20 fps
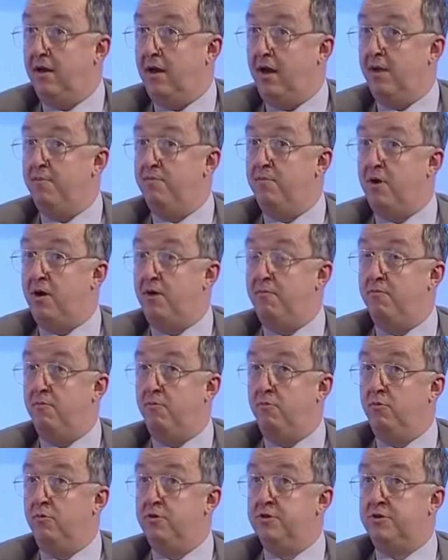And
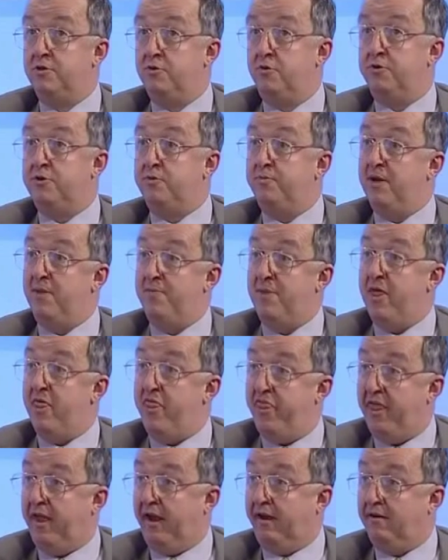Mom was thought to be a bit
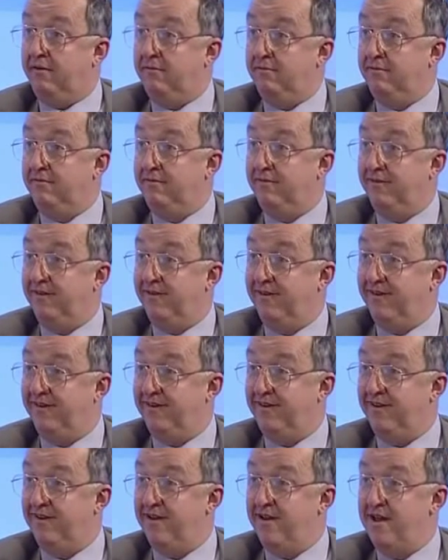thick.
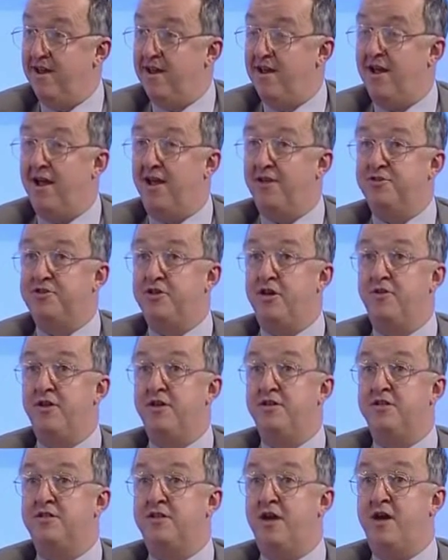And so they
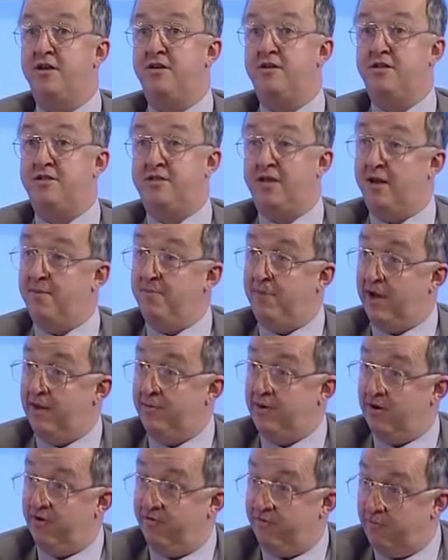decided to take
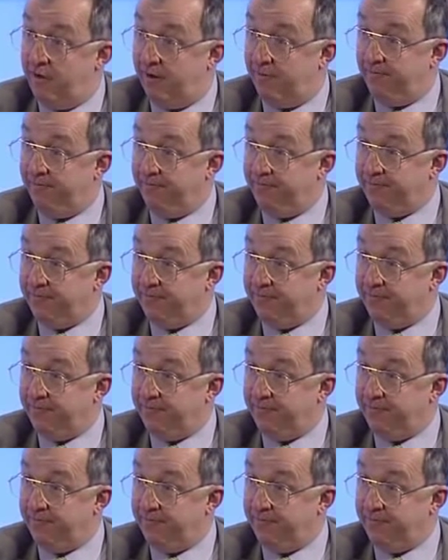baby off Mom.